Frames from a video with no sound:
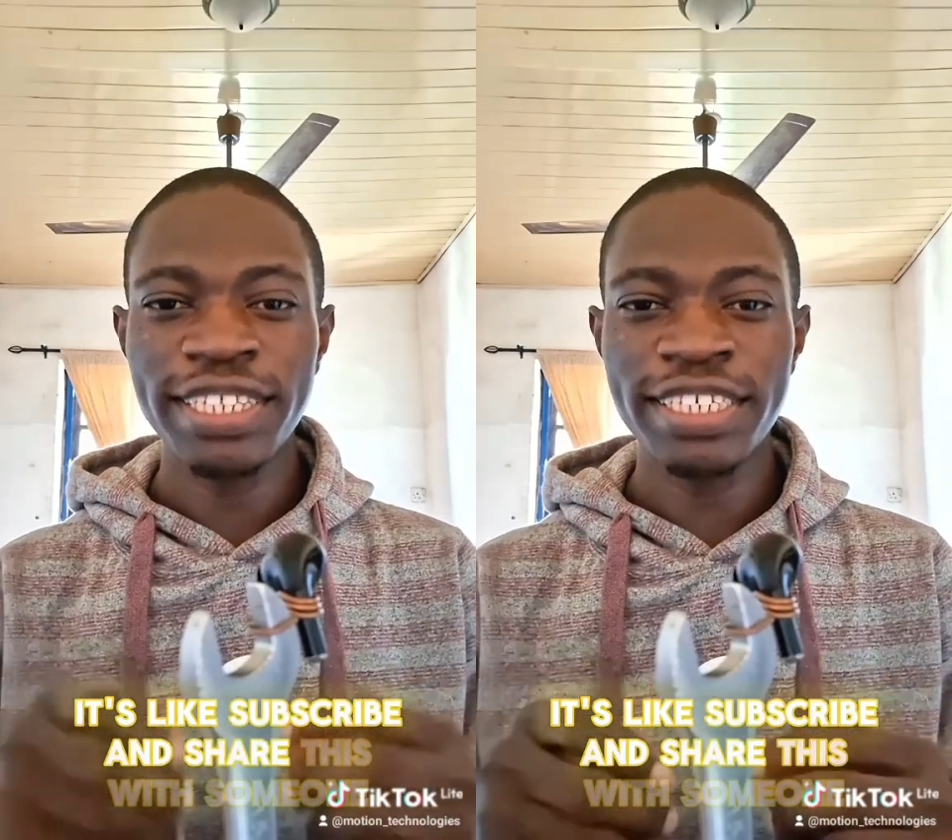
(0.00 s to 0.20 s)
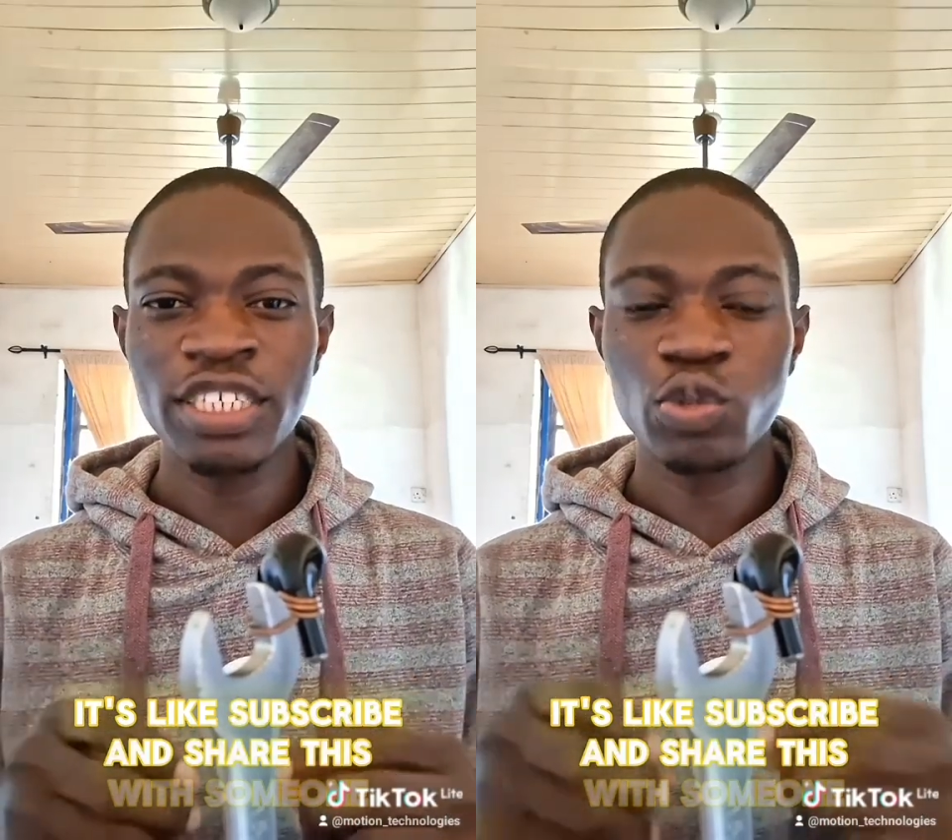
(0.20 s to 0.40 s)

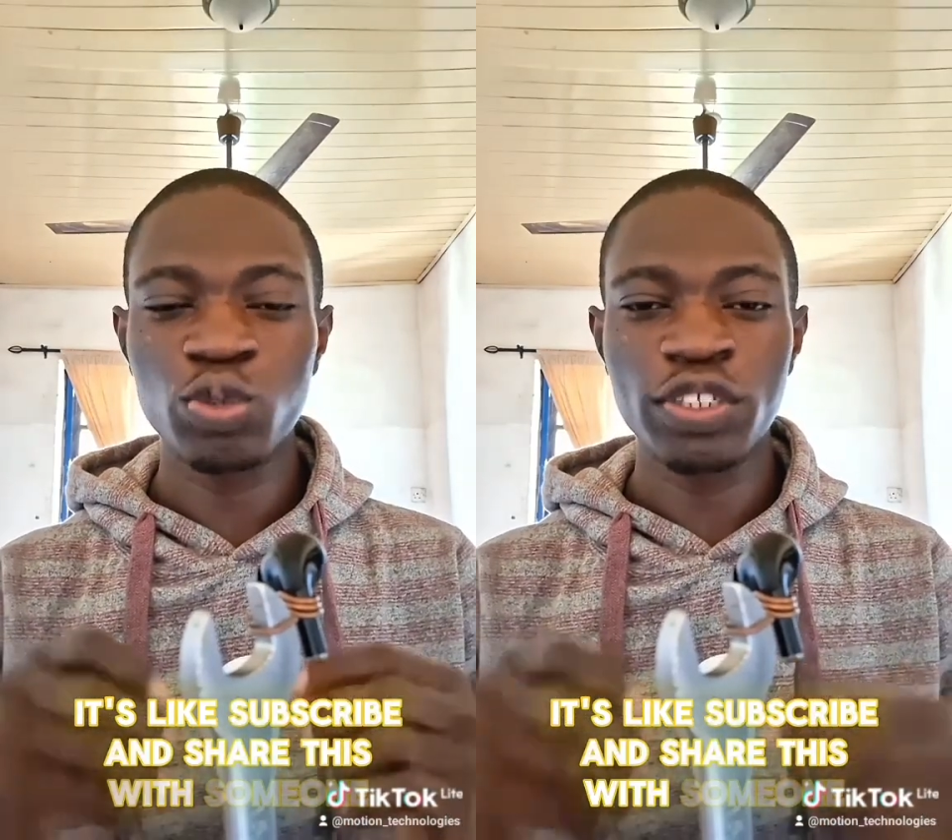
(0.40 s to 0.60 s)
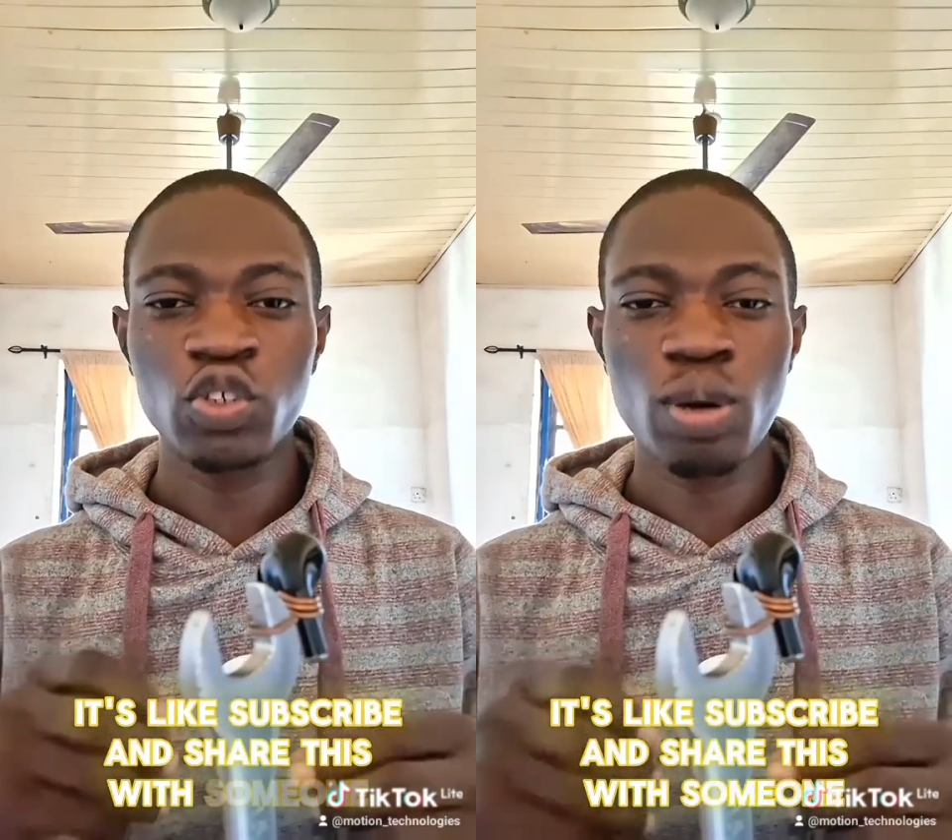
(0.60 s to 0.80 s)
this
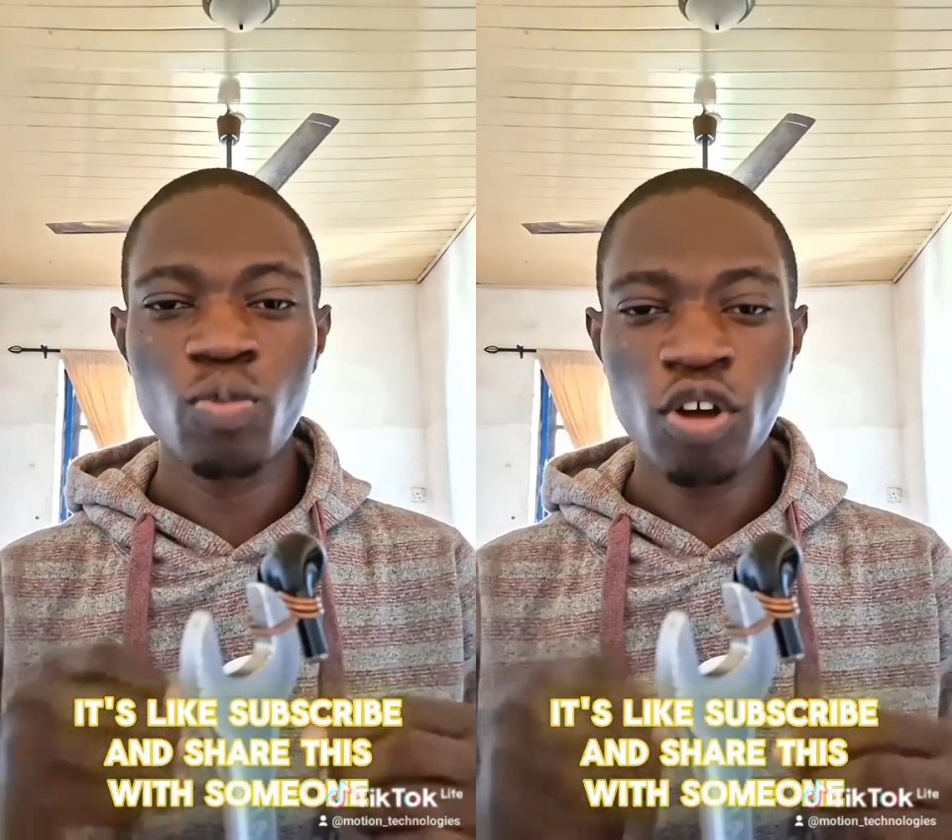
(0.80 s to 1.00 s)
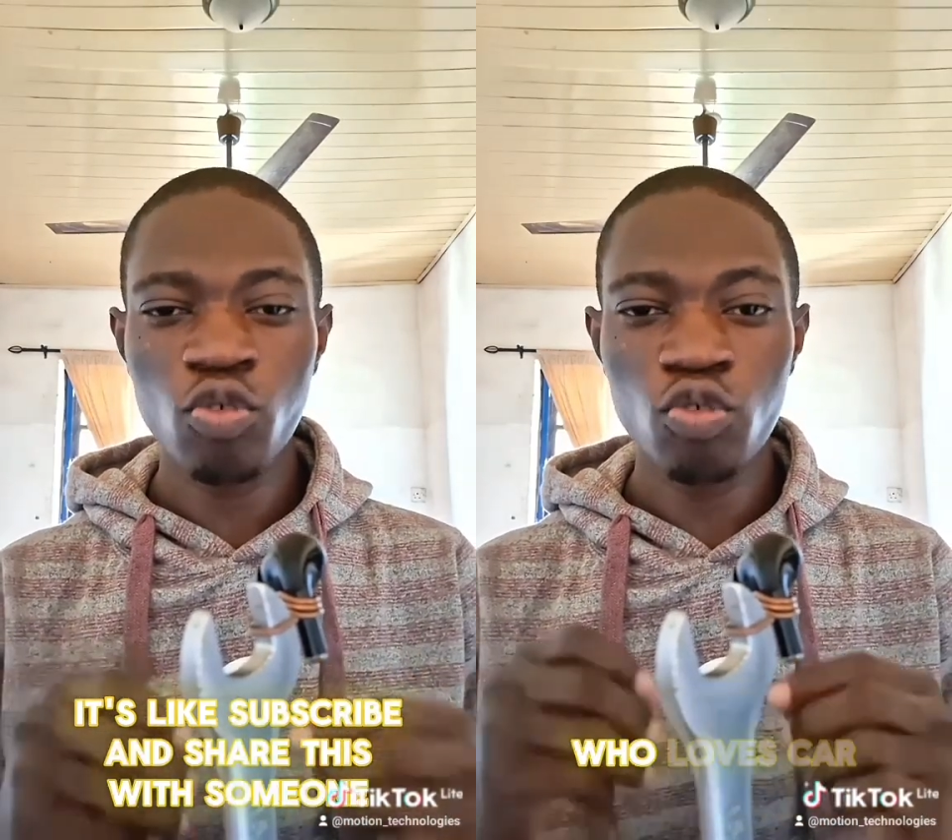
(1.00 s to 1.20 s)
with
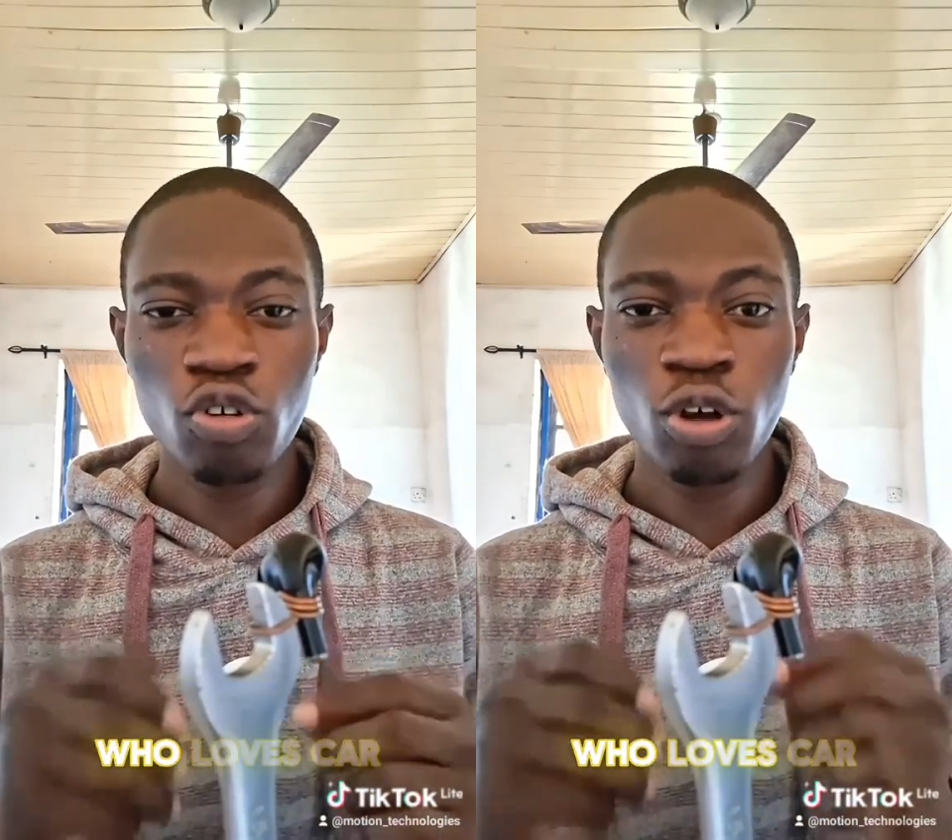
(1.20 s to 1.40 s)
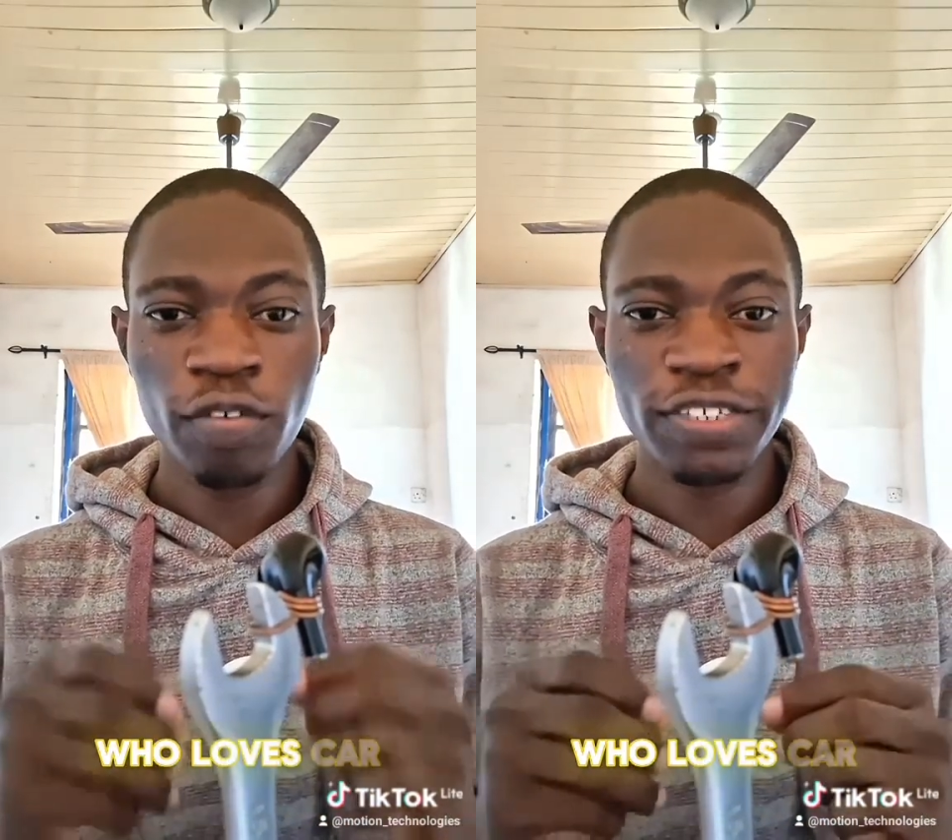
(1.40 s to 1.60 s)
someone
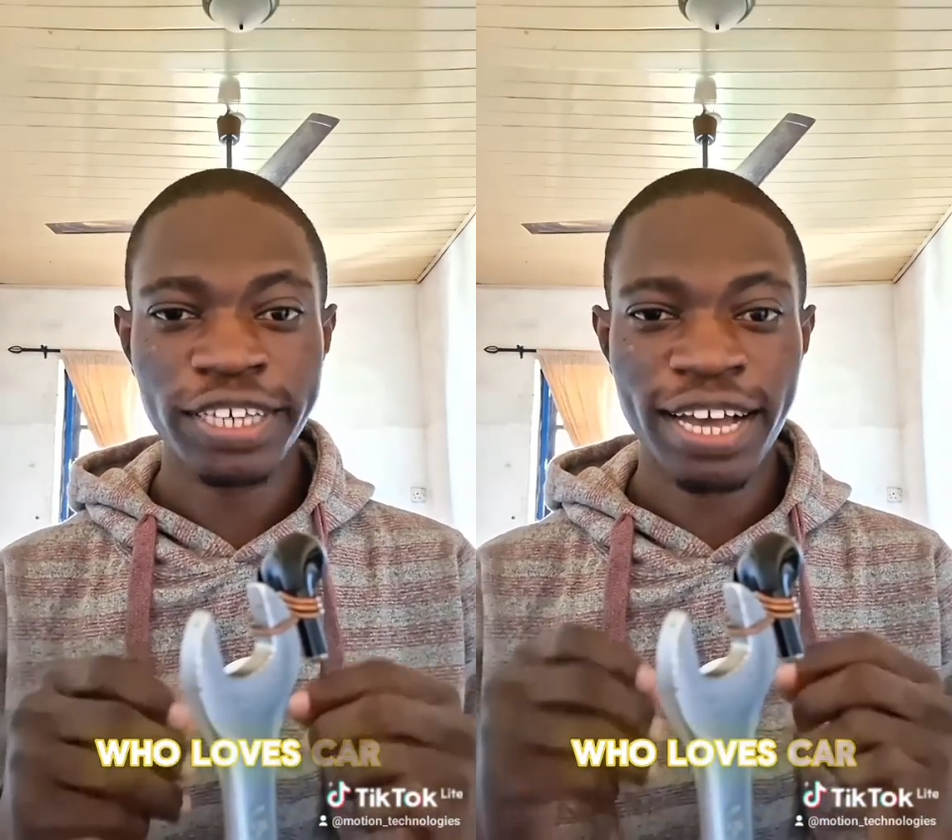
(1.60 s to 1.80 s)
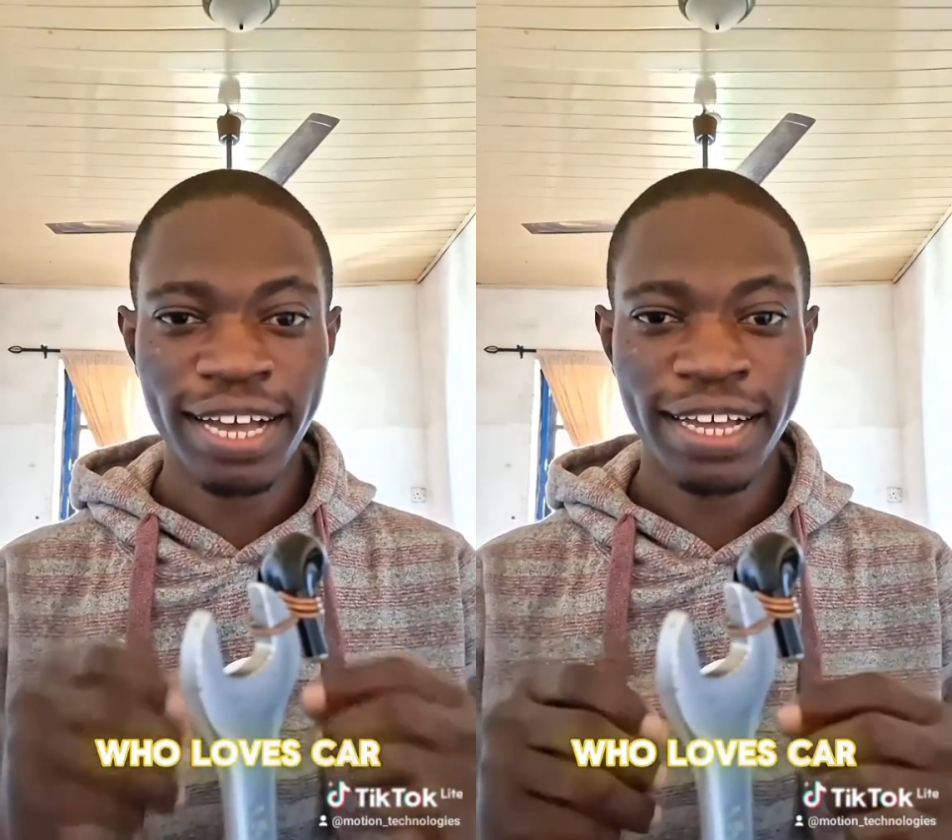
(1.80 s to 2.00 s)
who loves
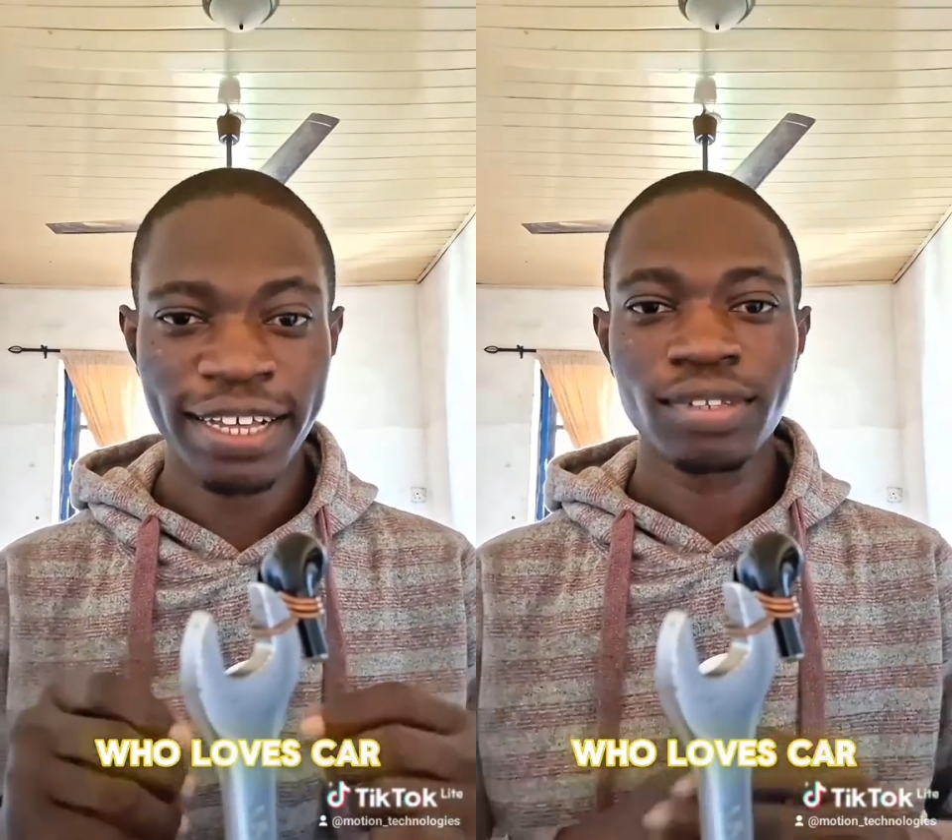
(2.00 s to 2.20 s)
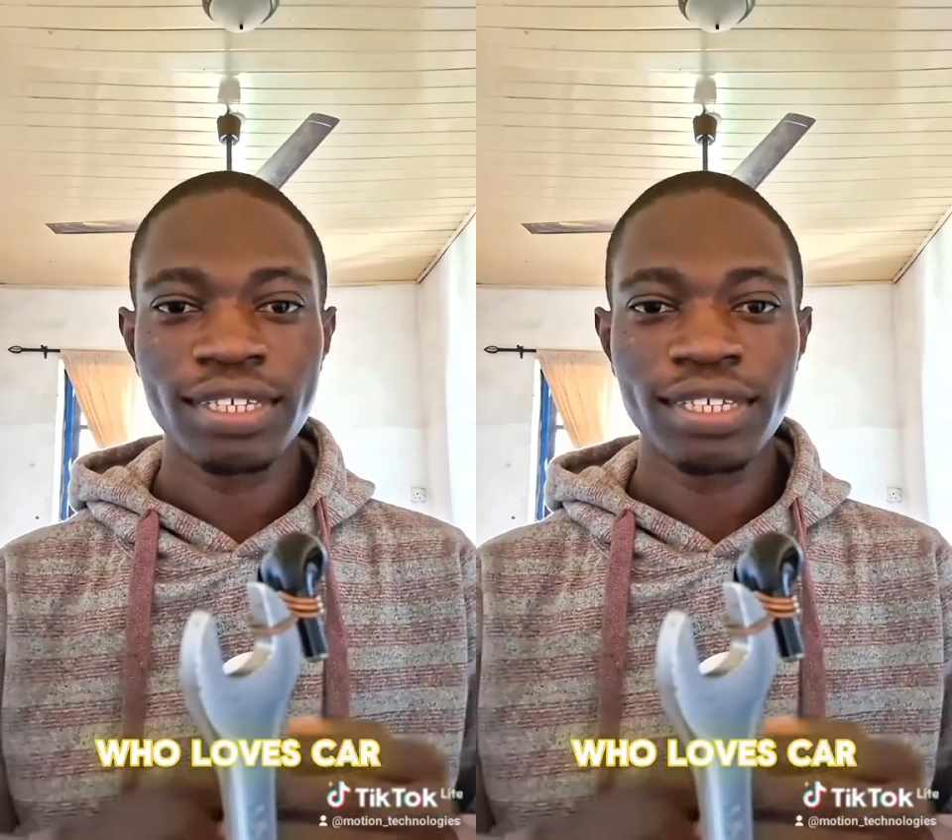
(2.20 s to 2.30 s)
car.